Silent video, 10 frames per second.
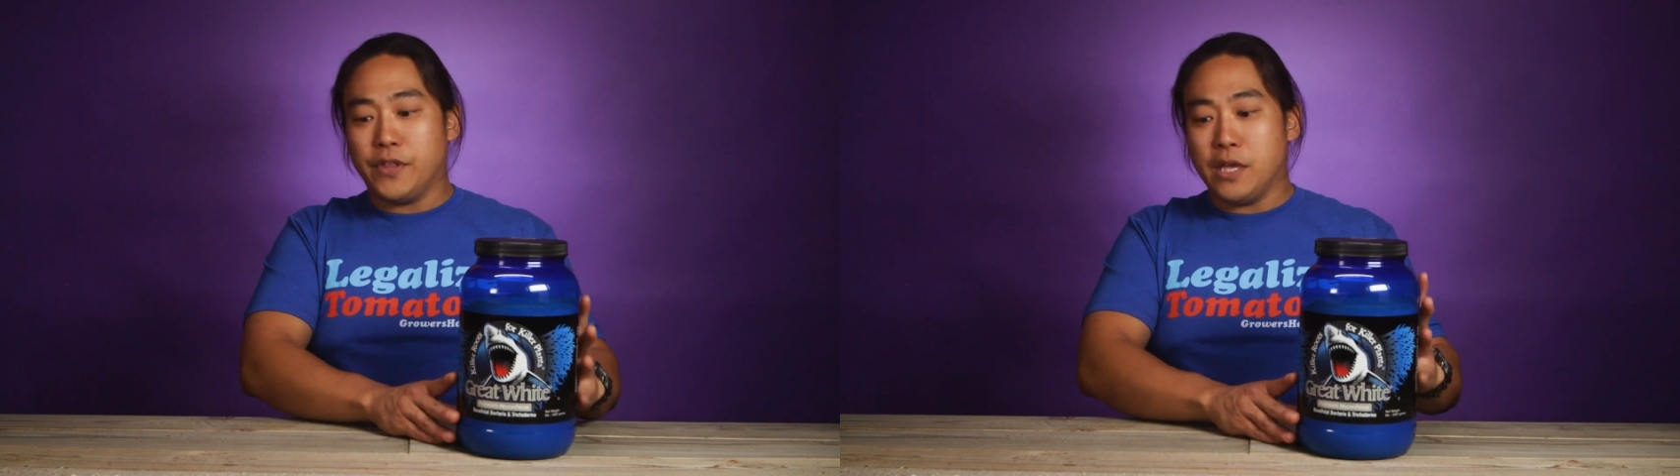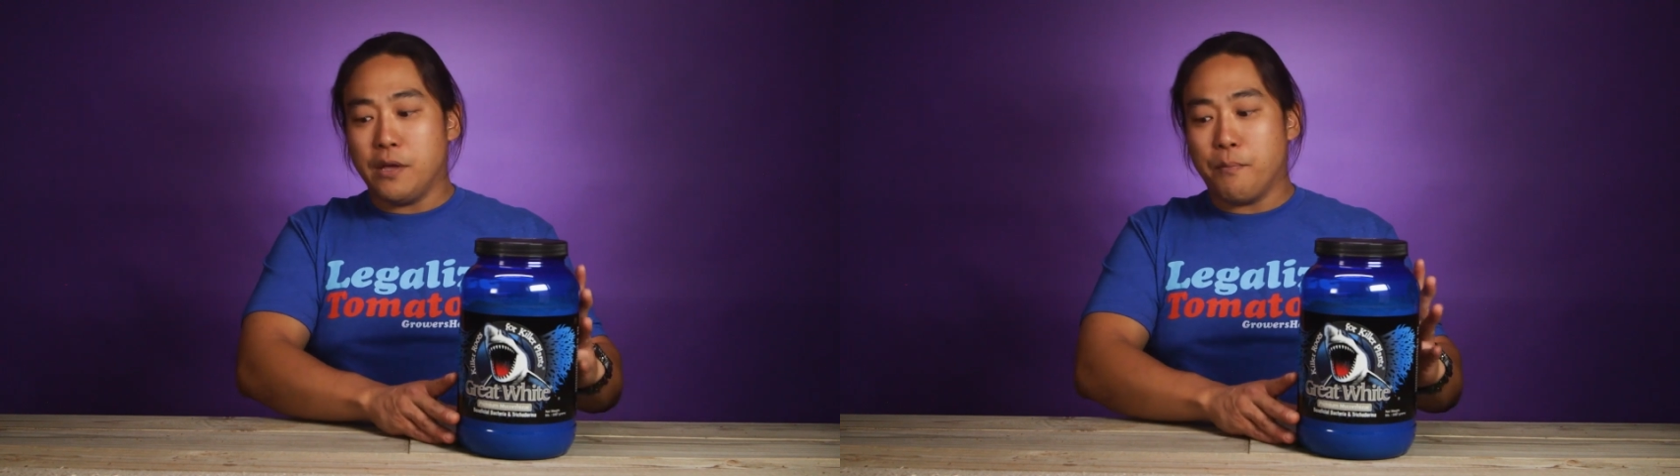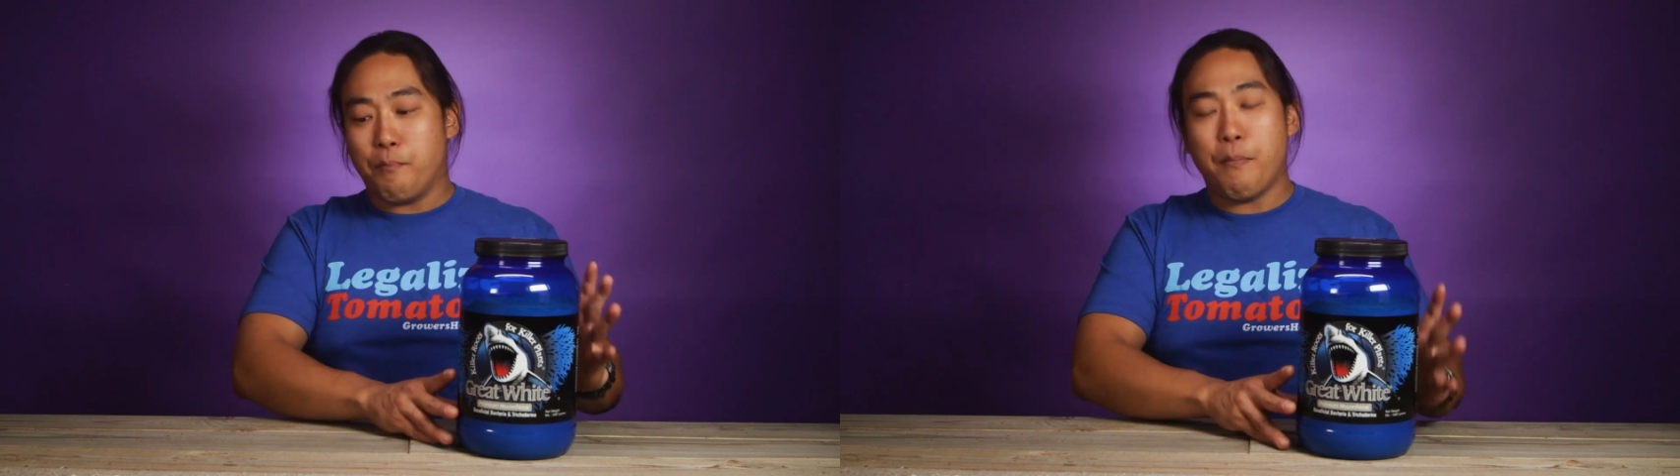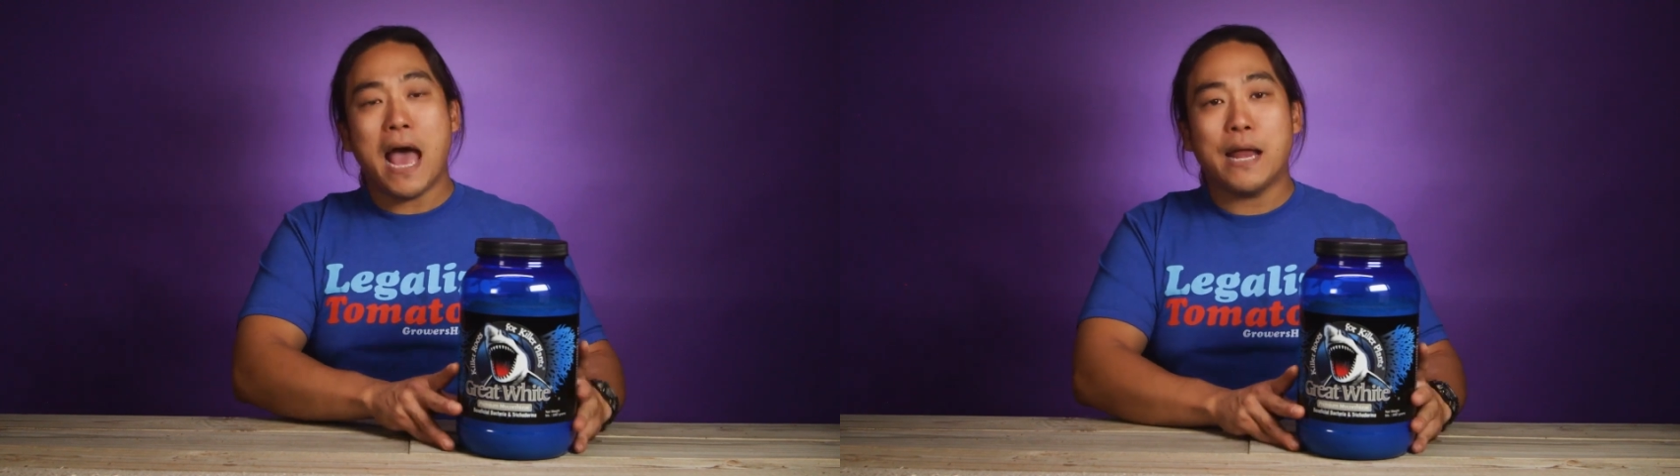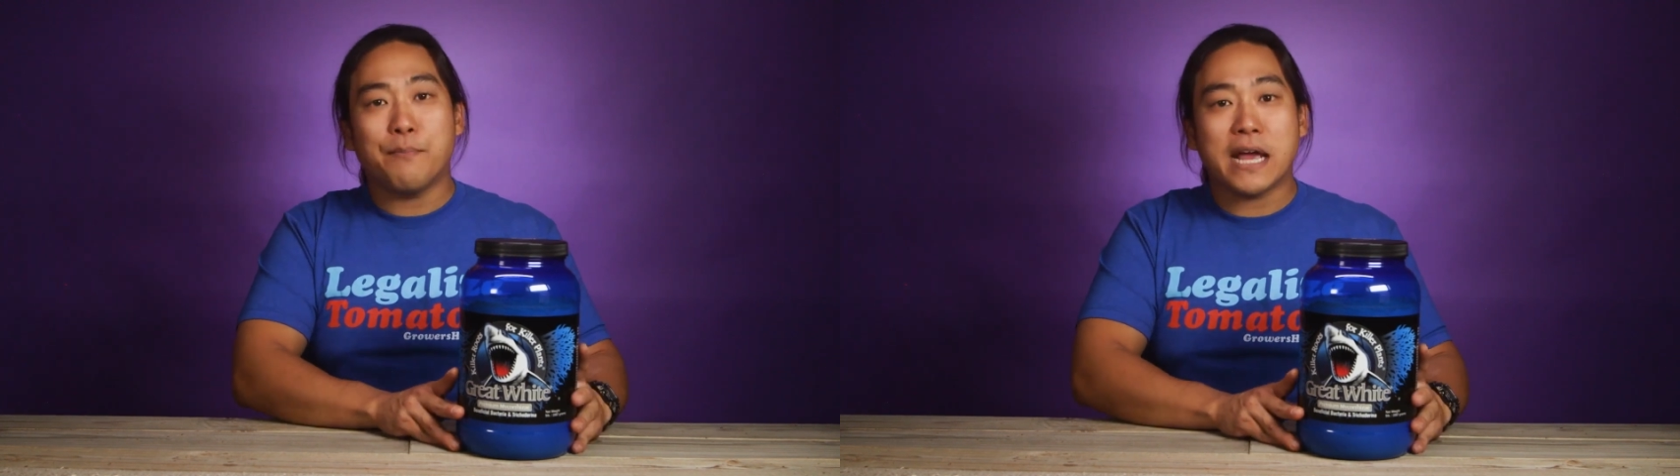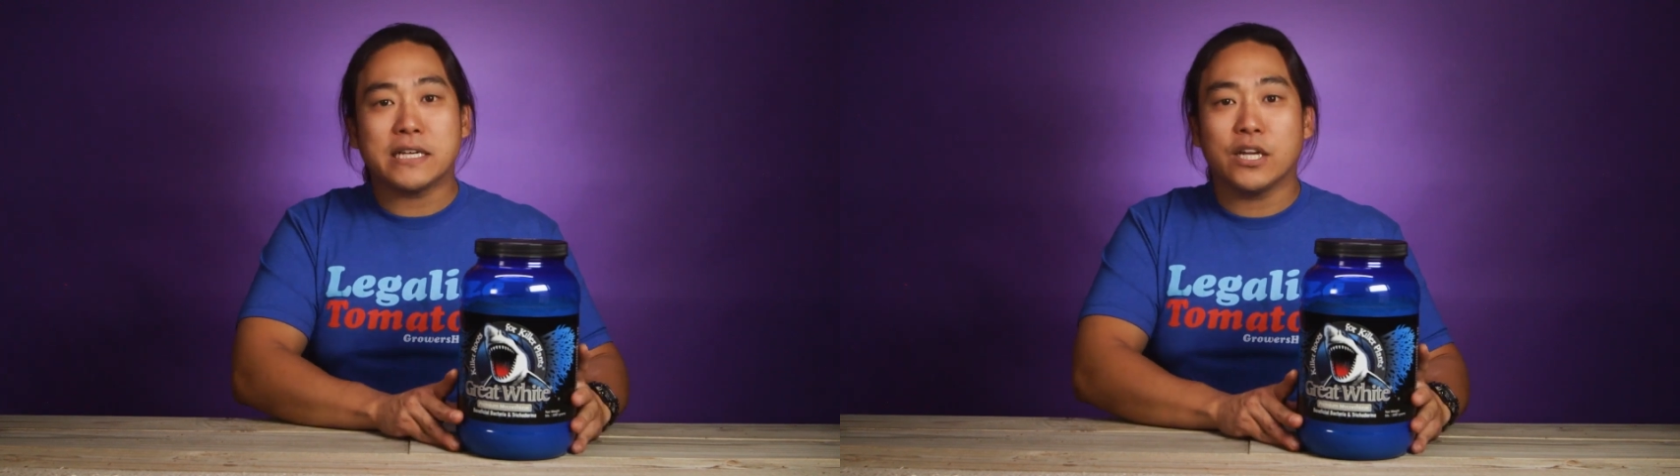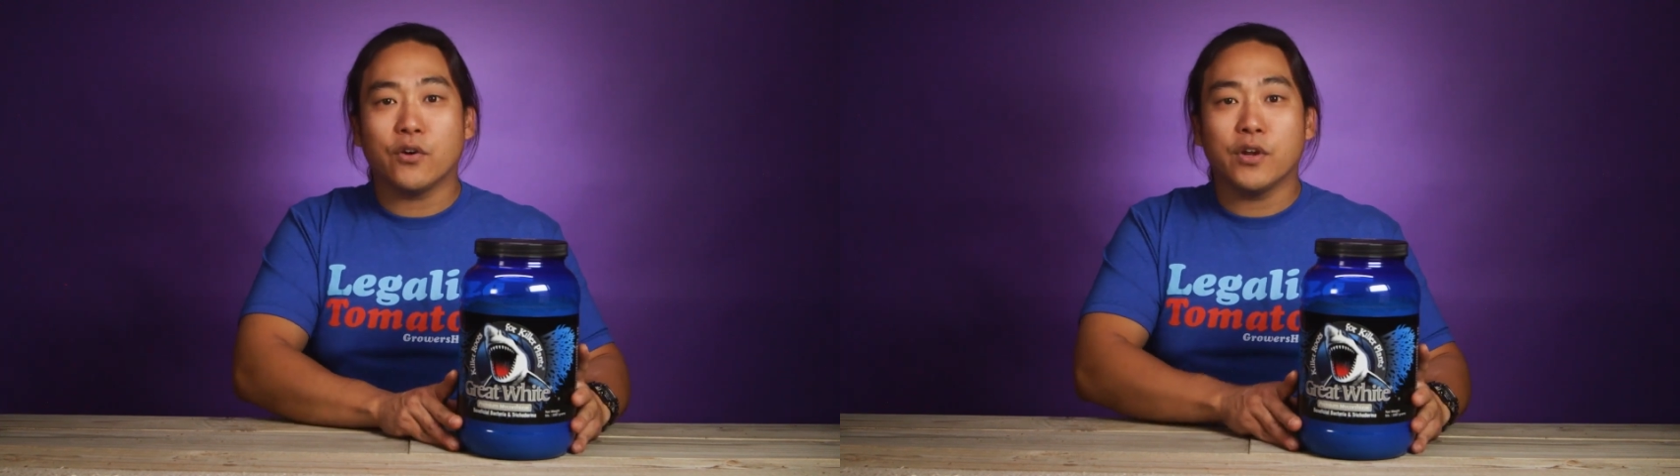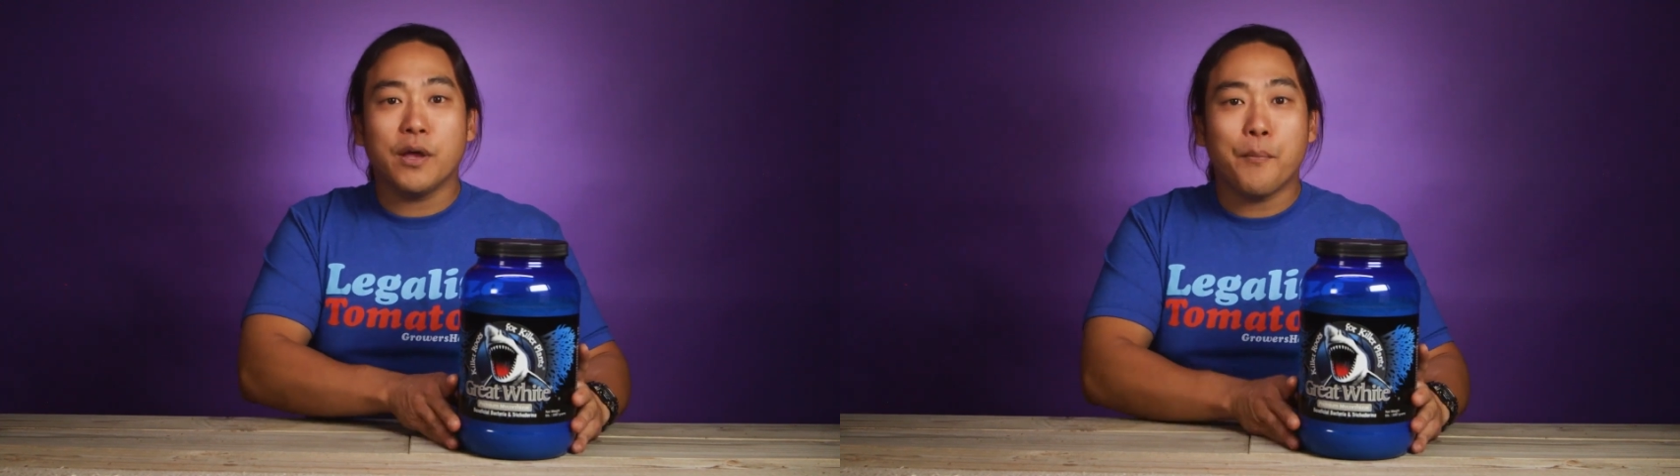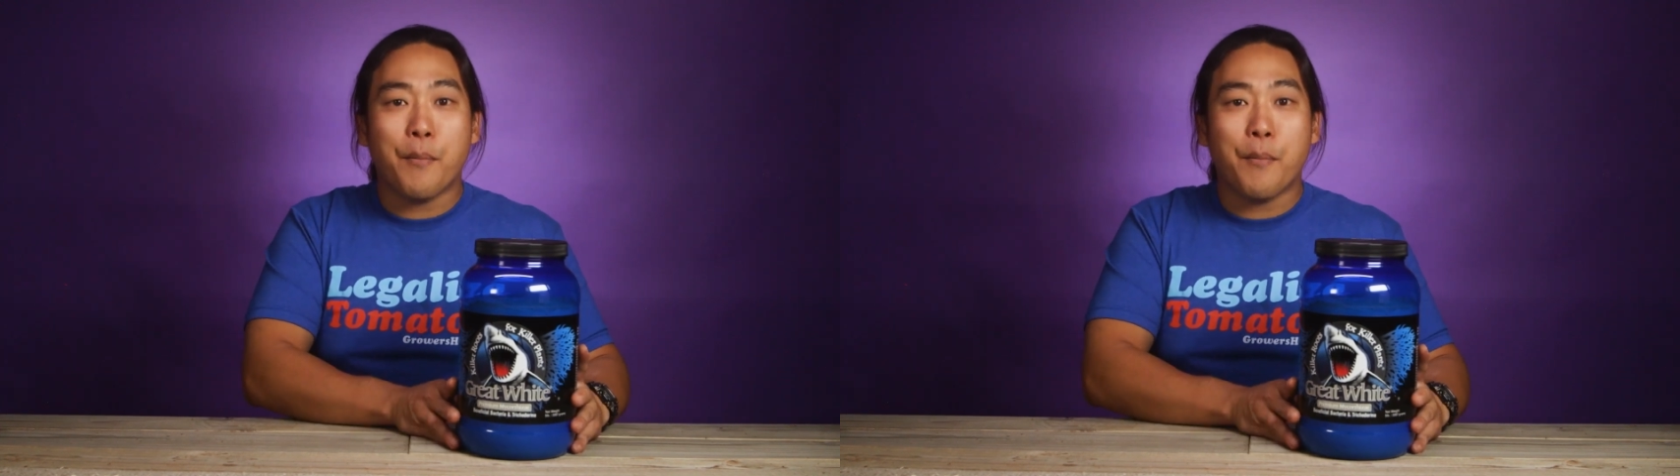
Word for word: the bad bacteria,